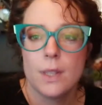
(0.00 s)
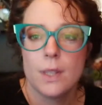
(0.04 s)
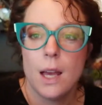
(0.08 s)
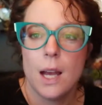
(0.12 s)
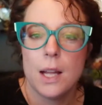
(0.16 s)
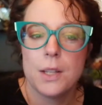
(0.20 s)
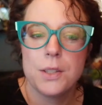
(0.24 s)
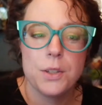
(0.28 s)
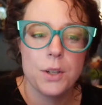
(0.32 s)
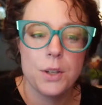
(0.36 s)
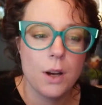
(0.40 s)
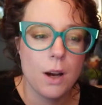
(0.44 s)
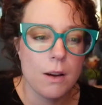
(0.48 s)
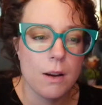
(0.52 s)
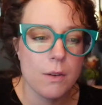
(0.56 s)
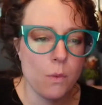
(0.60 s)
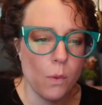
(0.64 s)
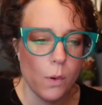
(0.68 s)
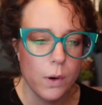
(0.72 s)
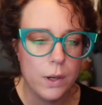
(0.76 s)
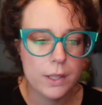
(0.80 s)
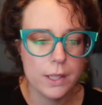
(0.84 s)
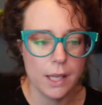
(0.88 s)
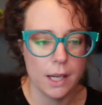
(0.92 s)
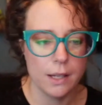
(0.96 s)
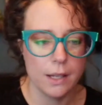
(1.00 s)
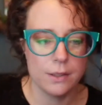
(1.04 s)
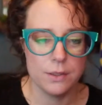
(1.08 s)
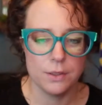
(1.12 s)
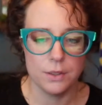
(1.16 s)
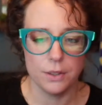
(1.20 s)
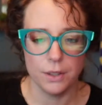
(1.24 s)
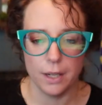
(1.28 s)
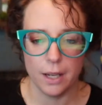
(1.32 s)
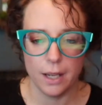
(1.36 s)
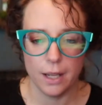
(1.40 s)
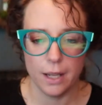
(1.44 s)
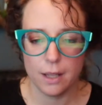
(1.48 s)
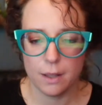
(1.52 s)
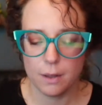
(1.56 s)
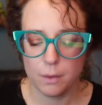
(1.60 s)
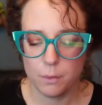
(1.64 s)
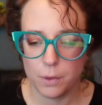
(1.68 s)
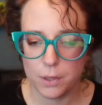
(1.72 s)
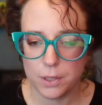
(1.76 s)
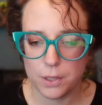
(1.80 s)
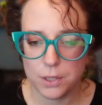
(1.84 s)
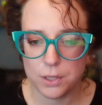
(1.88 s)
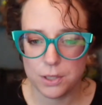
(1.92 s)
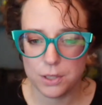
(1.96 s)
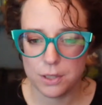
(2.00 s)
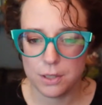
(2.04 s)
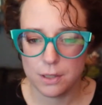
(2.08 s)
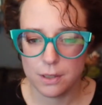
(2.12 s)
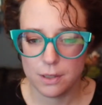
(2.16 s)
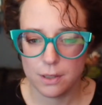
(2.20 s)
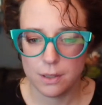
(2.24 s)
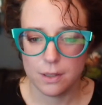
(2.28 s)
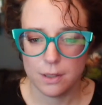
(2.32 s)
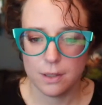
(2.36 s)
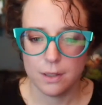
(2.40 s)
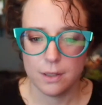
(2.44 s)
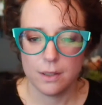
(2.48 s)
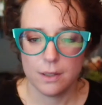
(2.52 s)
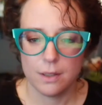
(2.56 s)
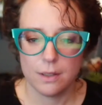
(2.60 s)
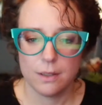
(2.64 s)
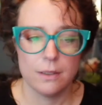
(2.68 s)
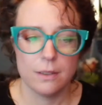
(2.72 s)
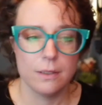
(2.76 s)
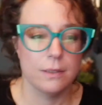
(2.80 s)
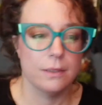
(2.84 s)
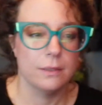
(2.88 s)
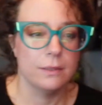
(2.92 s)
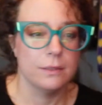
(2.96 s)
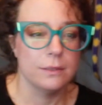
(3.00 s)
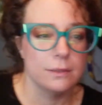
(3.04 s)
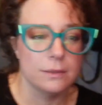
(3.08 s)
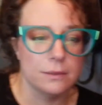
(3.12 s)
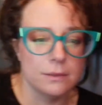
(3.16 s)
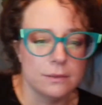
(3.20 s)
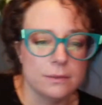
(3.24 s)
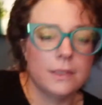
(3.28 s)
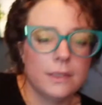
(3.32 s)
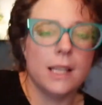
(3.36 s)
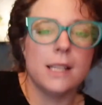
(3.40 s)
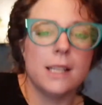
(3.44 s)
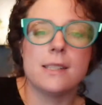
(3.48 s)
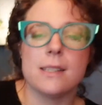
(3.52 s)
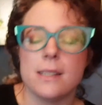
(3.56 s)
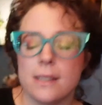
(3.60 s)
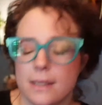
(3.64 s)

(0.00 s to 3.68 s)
took off work yesterday, which isn't